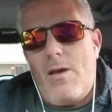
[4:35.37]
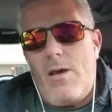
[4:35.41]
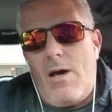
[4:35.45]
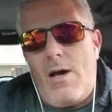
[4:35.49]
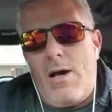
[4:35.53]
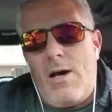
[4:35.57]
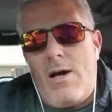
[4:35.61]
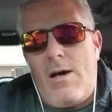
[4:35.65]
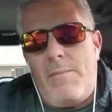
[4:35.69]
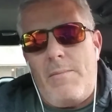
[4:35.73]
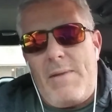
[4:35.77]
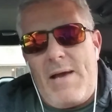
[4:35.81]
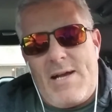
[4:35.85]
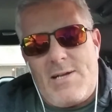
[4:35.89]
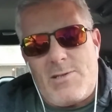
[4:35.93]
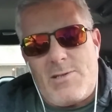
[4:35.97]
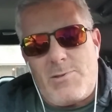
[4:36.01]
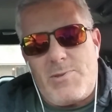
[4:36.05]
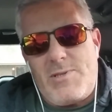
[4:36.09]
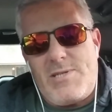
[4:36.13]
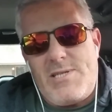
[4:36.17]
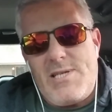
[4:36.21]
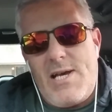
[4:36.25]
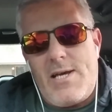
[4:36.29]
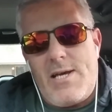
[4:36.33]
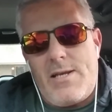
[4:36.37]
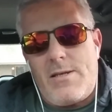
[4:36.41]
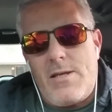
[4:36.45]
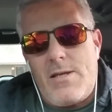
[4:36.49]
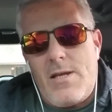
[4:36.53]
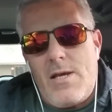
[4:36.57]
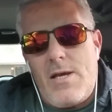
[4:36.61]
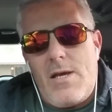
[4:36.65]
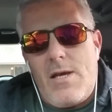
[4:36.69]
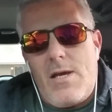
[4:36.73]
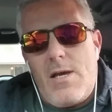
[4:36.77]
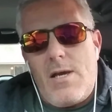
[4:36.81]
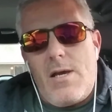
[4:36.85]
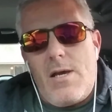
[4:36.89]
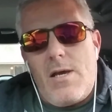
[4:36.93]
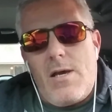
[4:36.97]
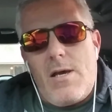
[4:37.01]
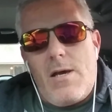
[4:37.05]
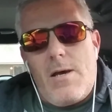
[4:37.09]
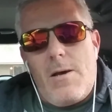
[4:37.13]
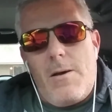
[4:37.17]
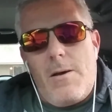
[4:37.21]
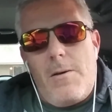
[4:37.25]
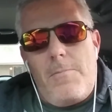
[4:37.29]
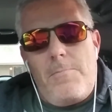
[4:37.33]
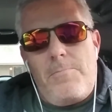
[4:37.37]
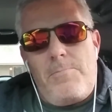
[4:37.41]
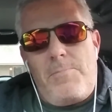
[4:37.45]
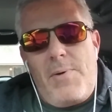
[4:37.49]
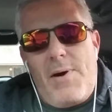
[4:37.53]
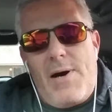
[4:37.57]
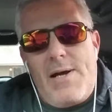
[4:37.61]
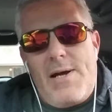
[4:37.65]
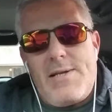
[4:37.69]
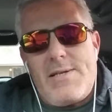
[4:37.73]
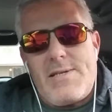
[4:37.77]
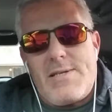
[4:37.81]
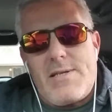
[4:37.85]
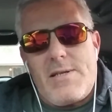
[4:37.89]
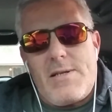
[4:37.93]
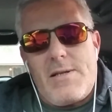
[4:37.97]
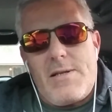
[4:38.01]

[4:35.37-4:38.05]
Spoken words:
as we said. But